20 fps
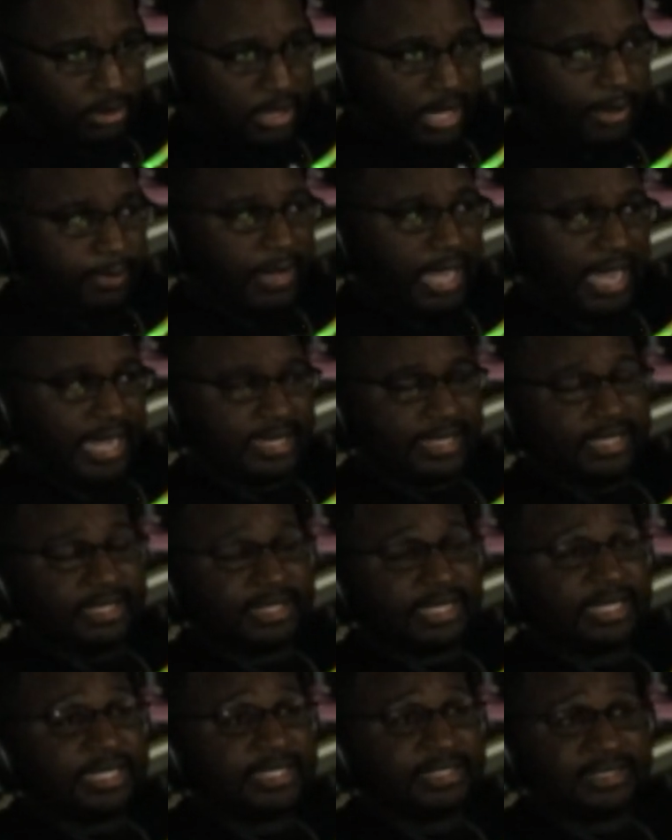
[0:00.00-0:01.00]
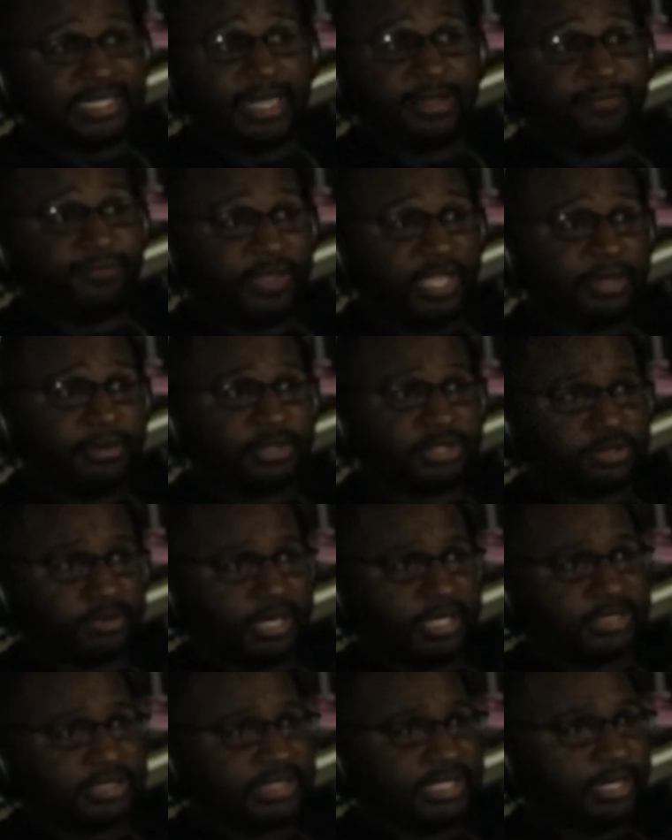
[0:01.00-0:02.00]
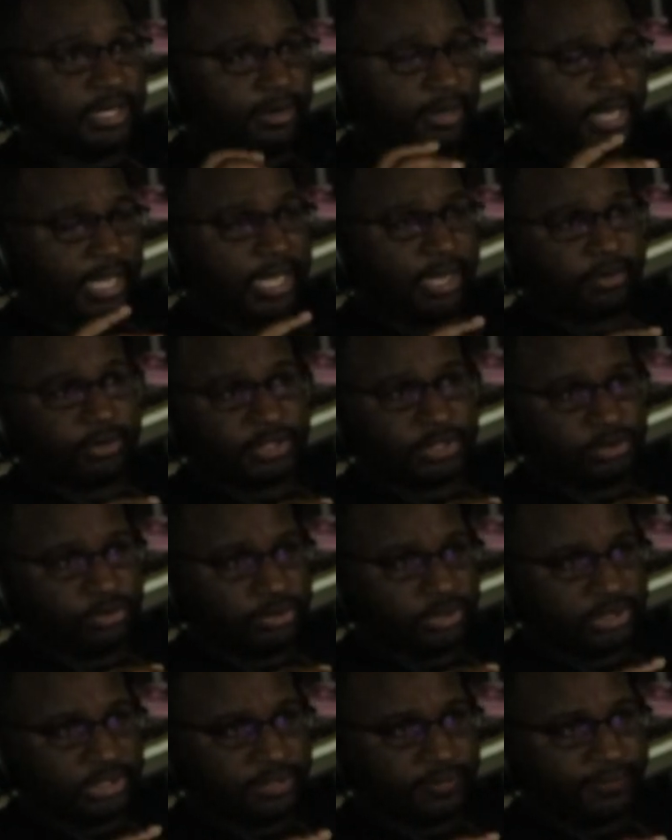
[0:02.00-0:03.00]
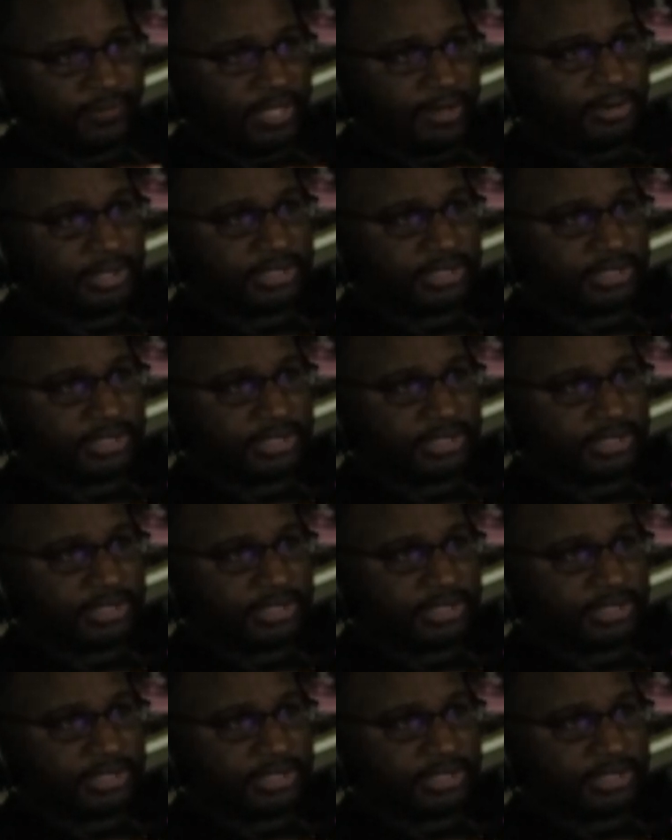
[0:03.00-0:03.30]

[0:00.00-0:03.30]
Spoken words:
I mean, I get that he's not famous, right? Ciara and Russell Wilson are famous.